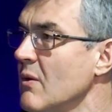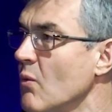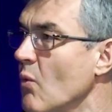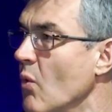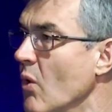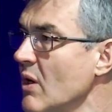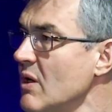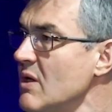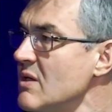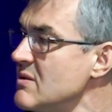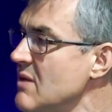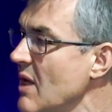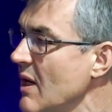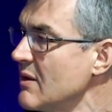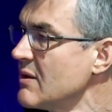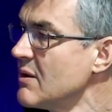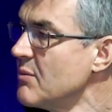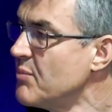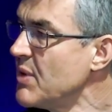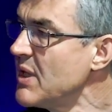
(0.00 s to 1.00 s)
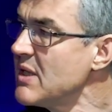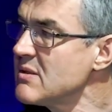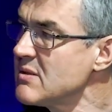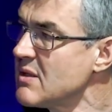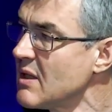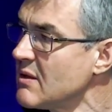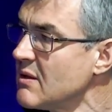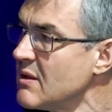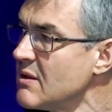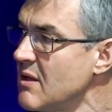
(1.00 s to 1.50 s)
What is that abyss
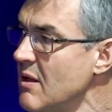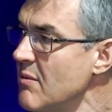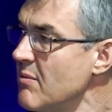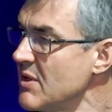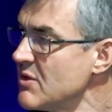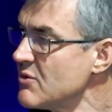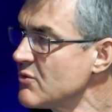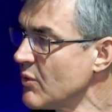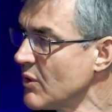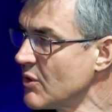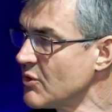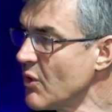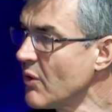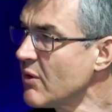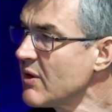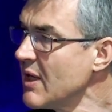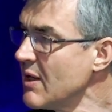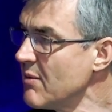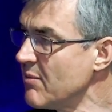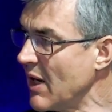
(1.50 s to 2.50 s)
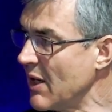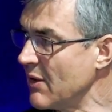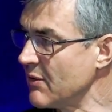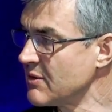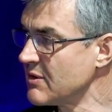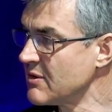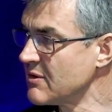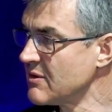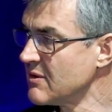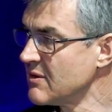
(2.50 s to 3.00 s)
that the demons were talking
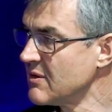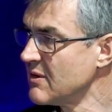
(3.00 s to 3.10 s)
about?